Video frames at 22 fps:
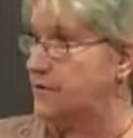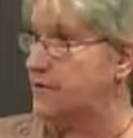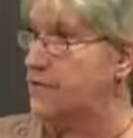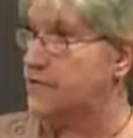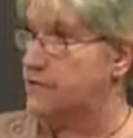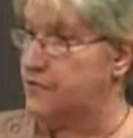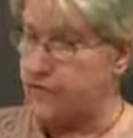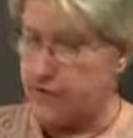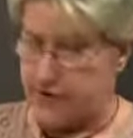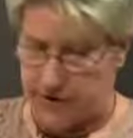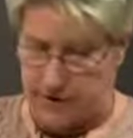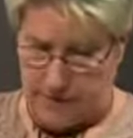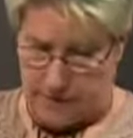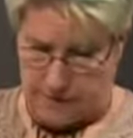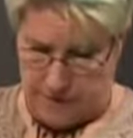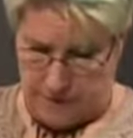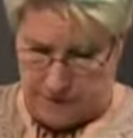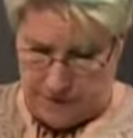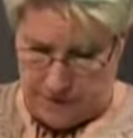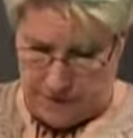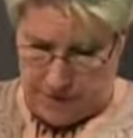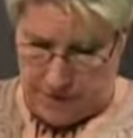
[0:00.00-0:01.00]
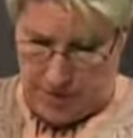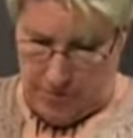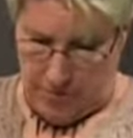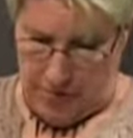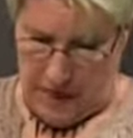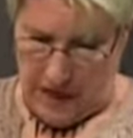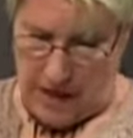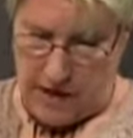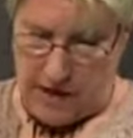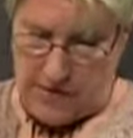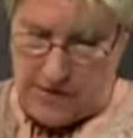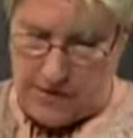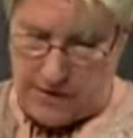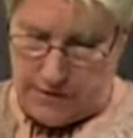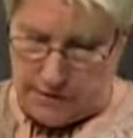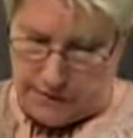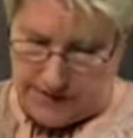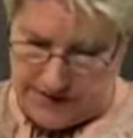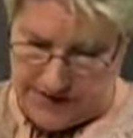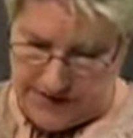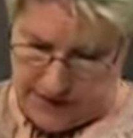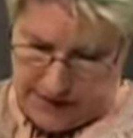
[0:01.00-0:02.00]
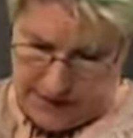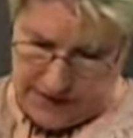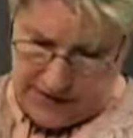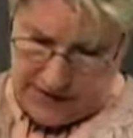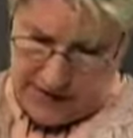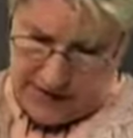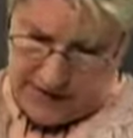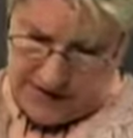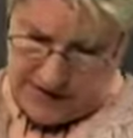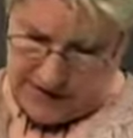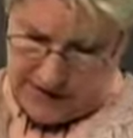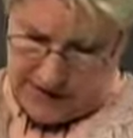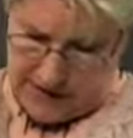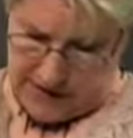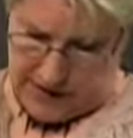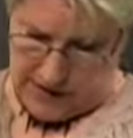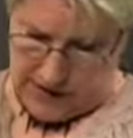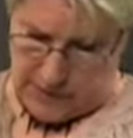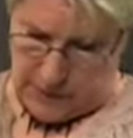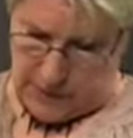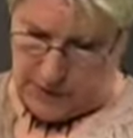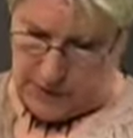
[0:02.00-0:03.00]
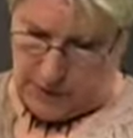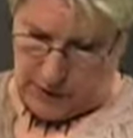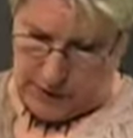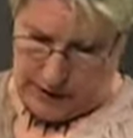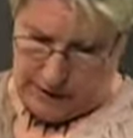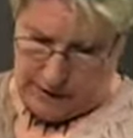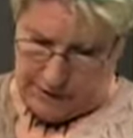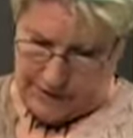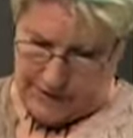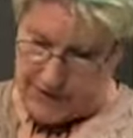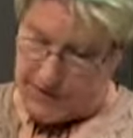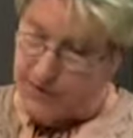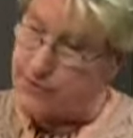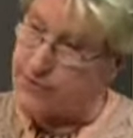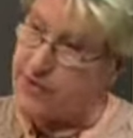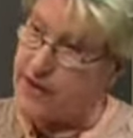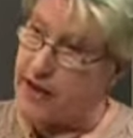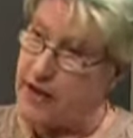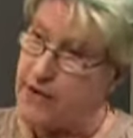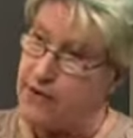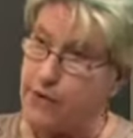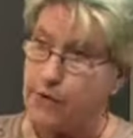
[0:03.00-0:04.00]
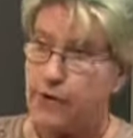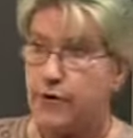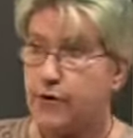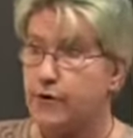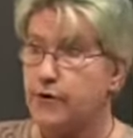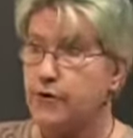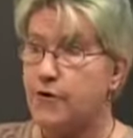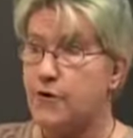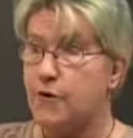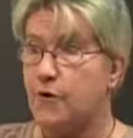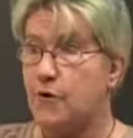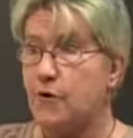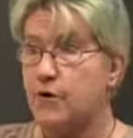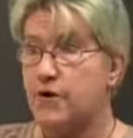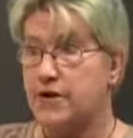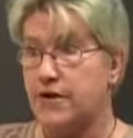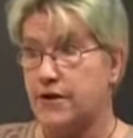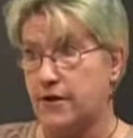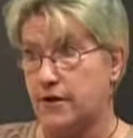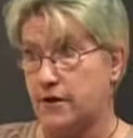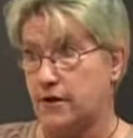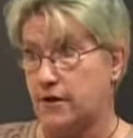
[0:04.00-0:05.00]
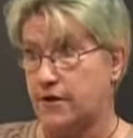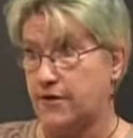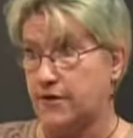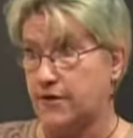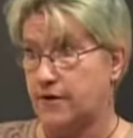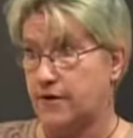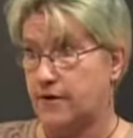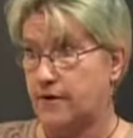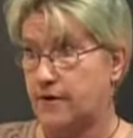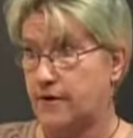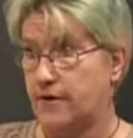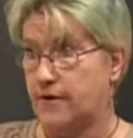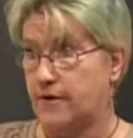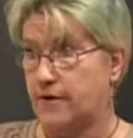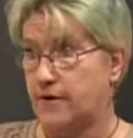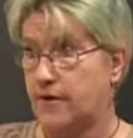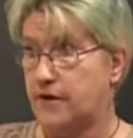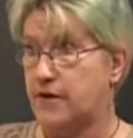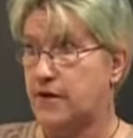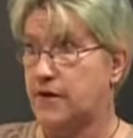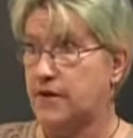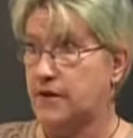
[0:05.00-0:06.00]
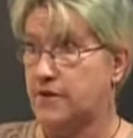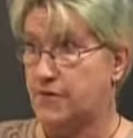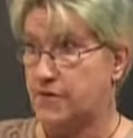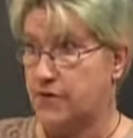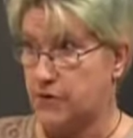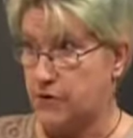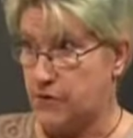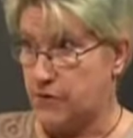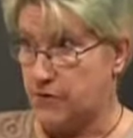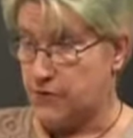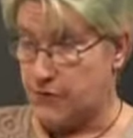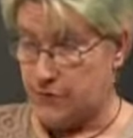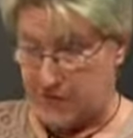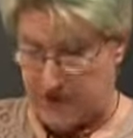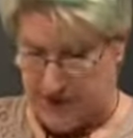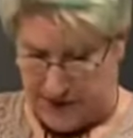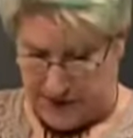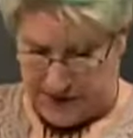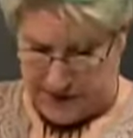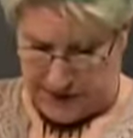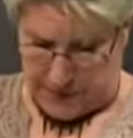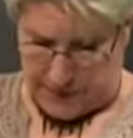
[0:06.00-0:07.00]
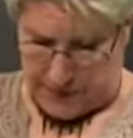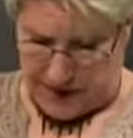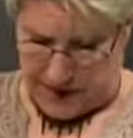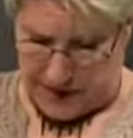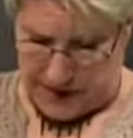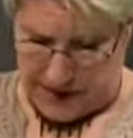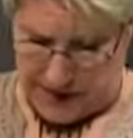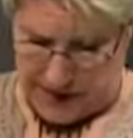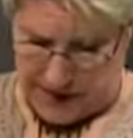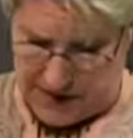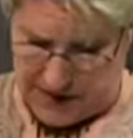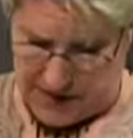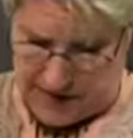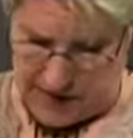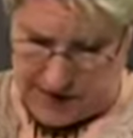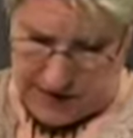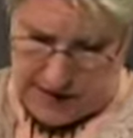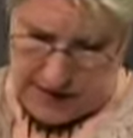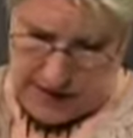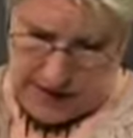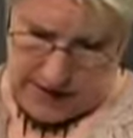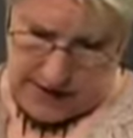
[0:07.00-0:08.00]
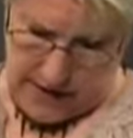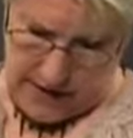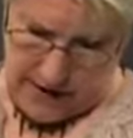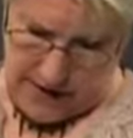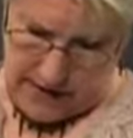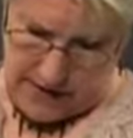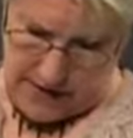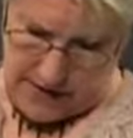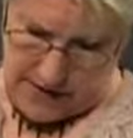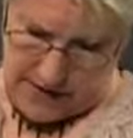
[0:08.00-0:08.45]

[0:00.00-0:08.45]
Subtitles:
street. There were 7 incidents where officers either hurt or killed individuals with disabilities. And